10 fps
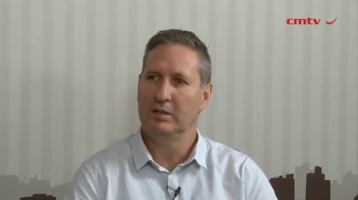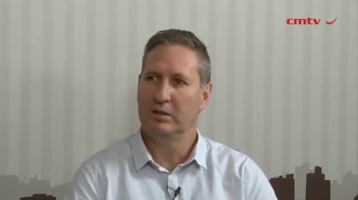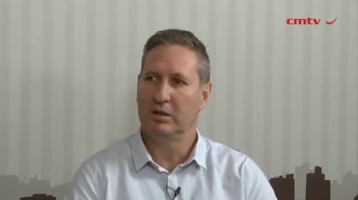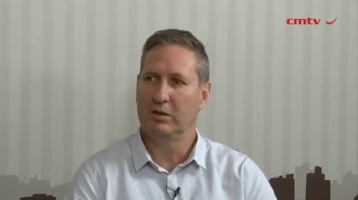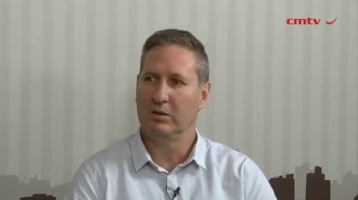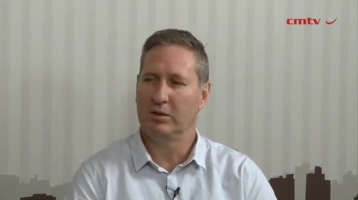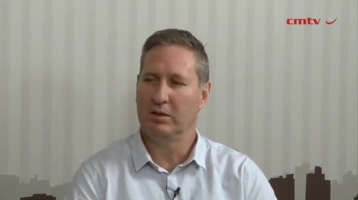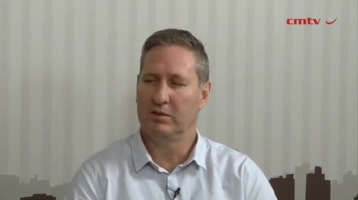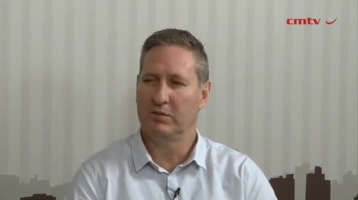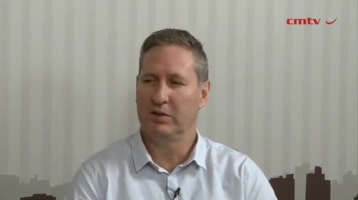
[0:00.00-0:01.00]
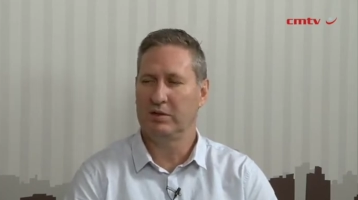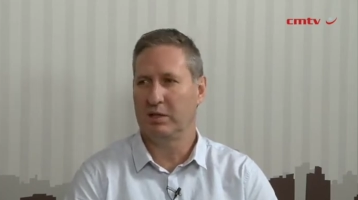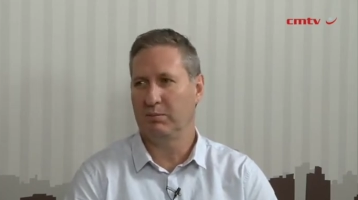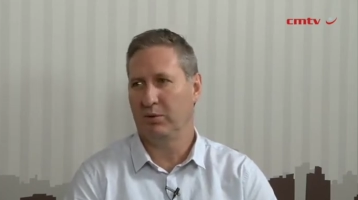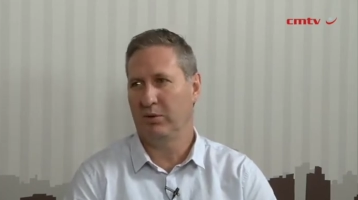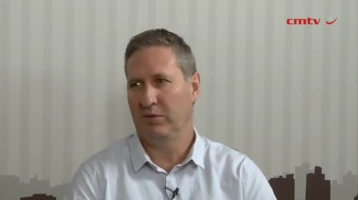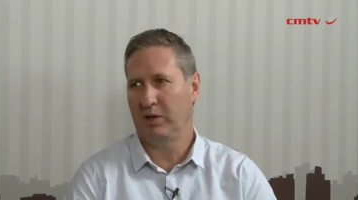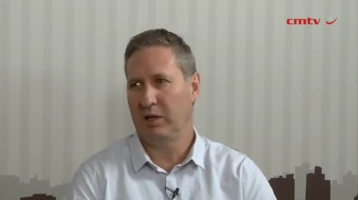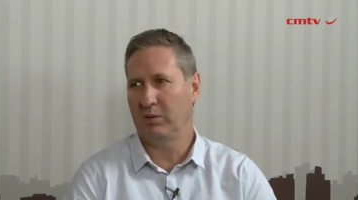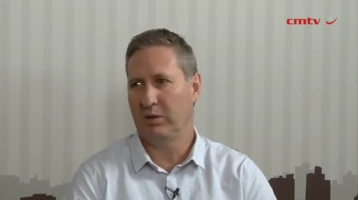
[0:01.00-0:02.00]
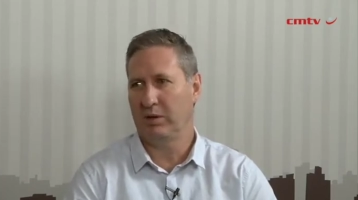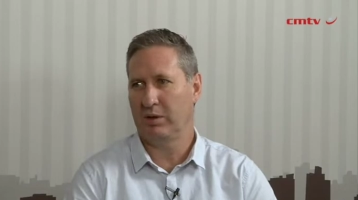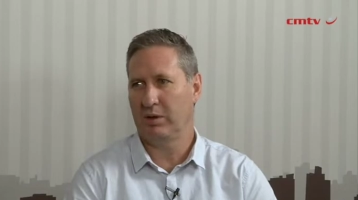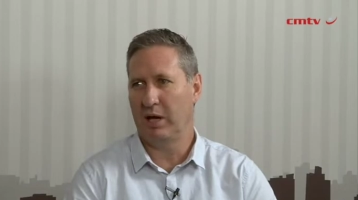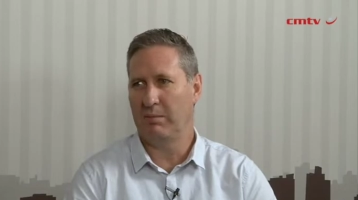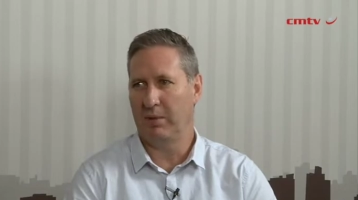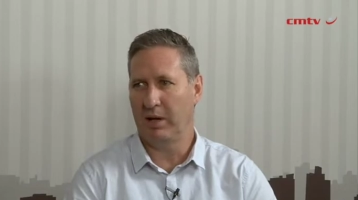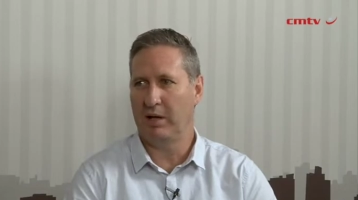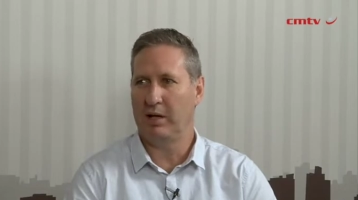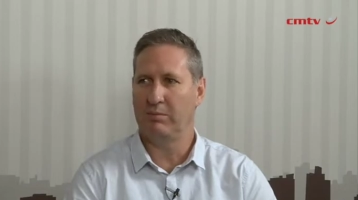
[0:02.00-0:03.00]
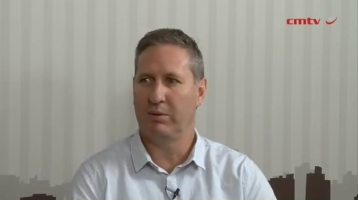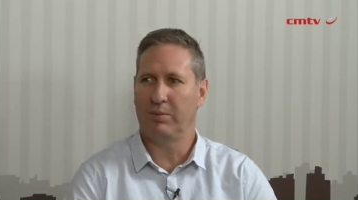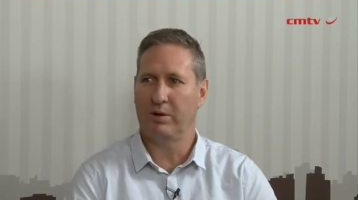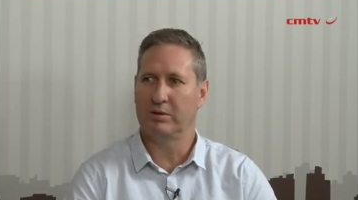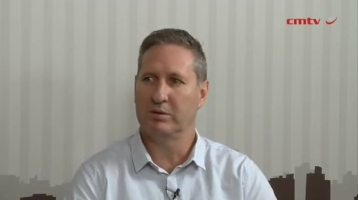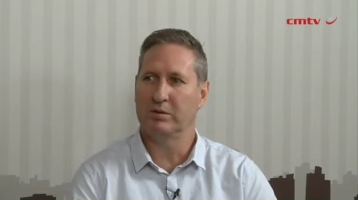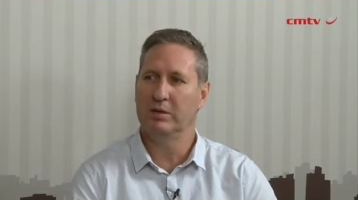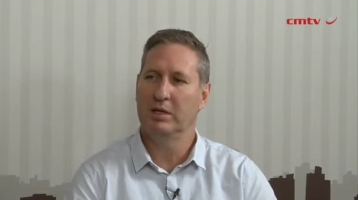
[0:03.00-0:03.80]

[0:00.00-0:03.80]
So this fits in perfectly with the unbundling proposal